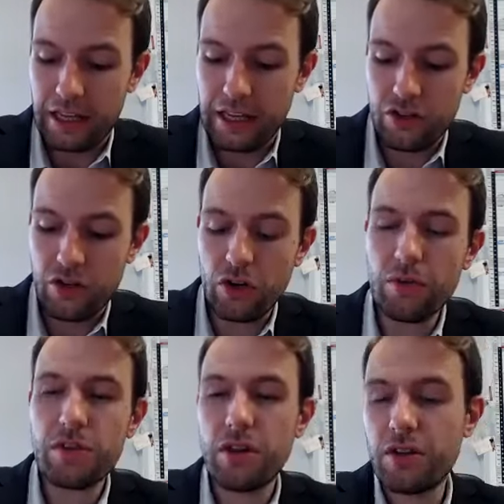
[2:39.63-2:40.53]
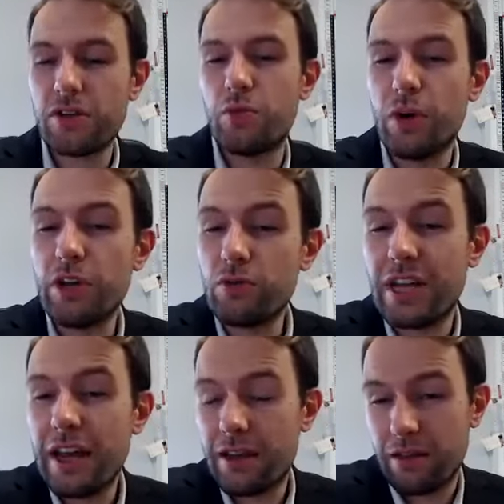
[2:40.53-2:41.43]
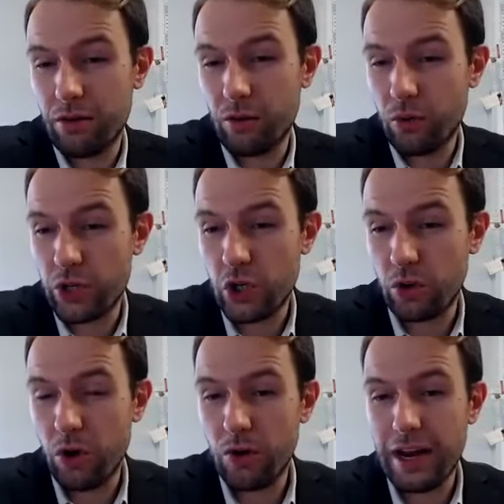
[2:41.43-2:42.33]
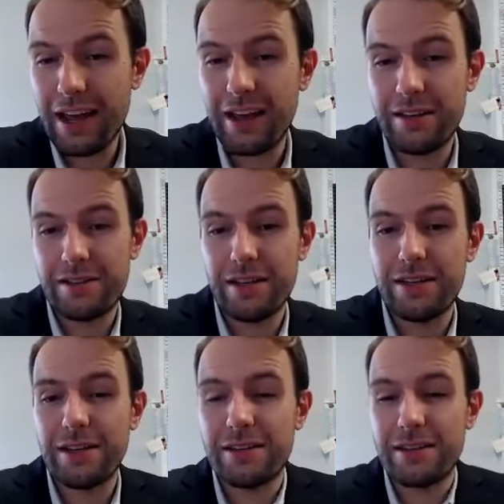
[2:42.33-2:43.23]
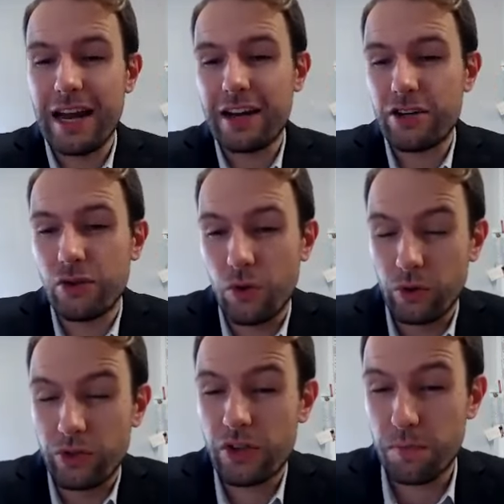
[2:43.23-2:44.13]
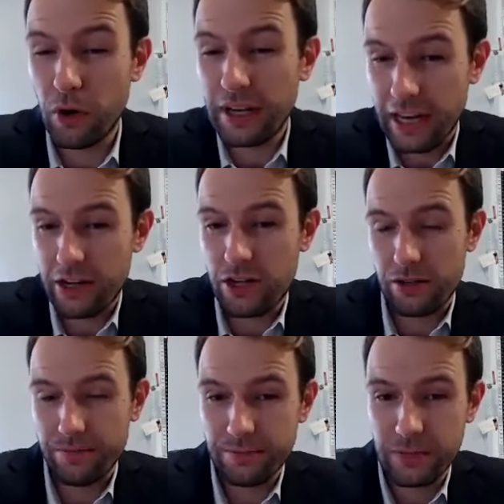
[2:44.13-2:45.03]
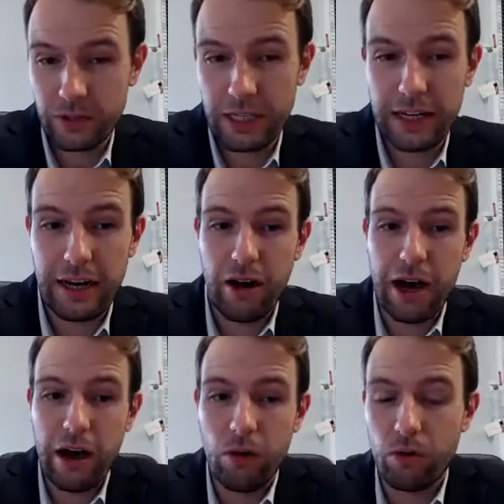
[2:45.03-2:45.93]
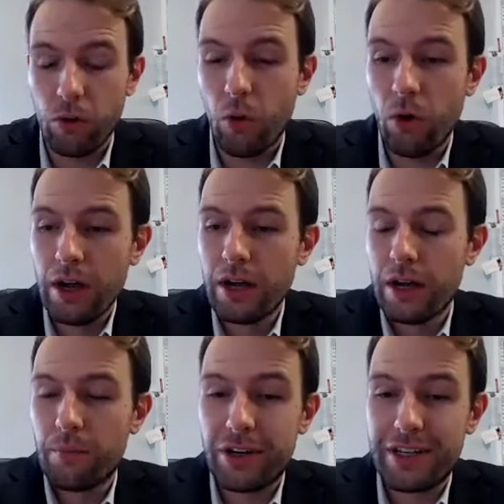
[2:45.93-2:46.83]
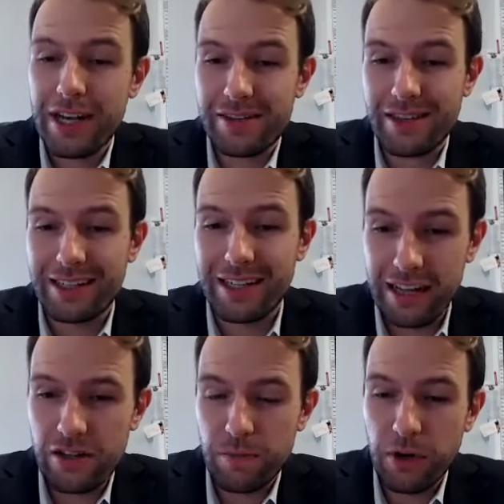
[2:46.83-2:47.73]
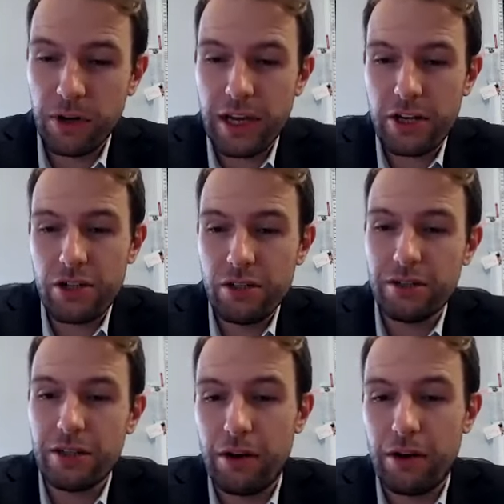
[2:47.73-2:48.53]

In circumstances where you take the law into your own hands, it is an action called spoliation. Okay. Now, our law protects against spoliation.